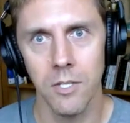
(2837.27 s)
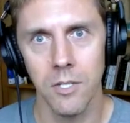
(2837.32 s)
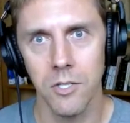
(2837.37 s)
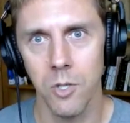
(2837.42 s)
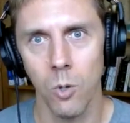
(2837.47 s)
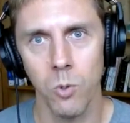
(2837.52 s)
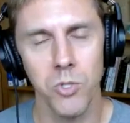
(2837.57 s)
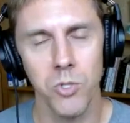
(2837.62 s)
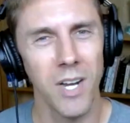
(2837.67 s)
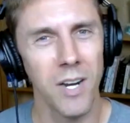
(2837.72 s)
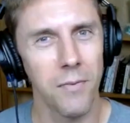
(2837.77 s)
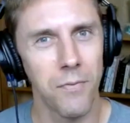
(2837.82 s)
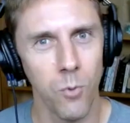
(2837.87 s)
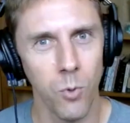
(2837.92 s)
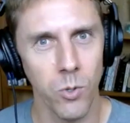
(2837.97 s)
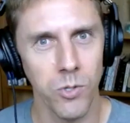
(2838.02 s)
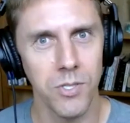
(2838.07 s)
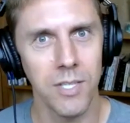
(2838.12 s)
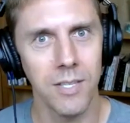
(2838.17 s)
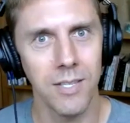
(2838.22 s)
Don't try to
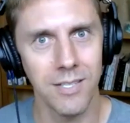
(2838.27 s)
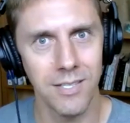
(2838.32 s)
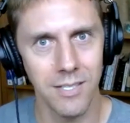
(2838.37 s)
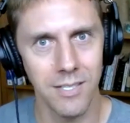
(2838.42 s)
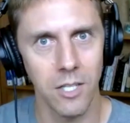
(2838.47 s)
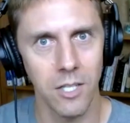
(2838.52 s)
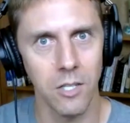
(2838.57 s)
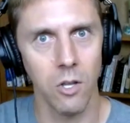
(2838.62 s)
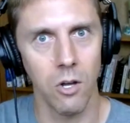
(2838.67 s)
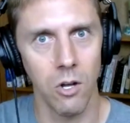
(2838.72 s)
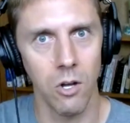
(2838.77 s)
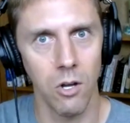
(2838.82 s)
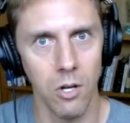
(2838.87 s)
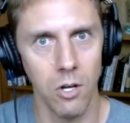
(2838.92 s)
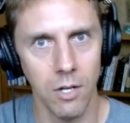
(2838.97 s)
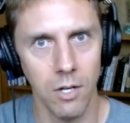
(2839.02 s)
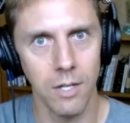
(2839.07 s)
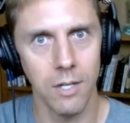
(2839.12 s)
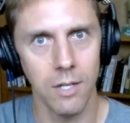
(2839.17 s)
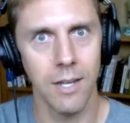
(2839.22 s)
force it. This is a
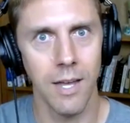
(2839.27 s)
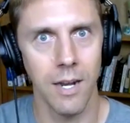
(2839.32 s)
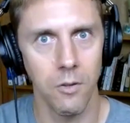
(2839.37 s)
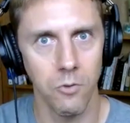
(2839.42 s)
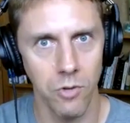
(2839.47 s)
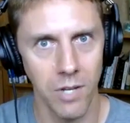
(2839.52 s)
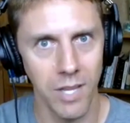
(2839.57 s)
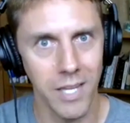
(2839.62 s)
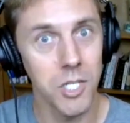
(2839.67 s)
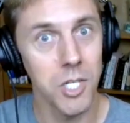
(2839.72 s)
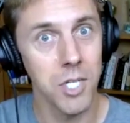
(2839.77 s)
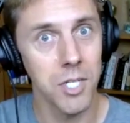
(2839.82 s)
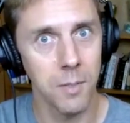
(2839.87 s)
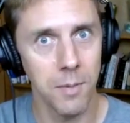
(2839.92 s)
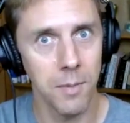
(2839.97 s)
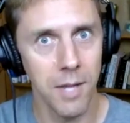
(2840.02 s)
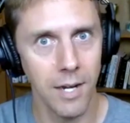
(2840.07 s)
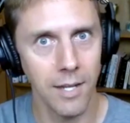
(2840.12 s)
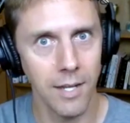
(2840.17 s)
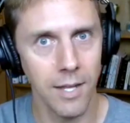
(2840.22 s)
long kind of
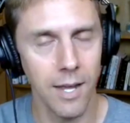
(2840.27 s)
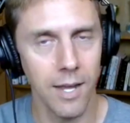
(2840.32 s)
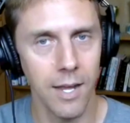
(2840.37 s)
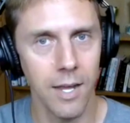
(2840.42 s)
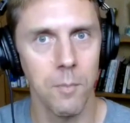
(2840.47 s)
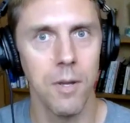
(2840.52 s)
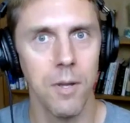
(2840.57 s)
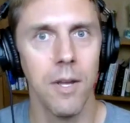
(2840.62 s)
relationship kind of game.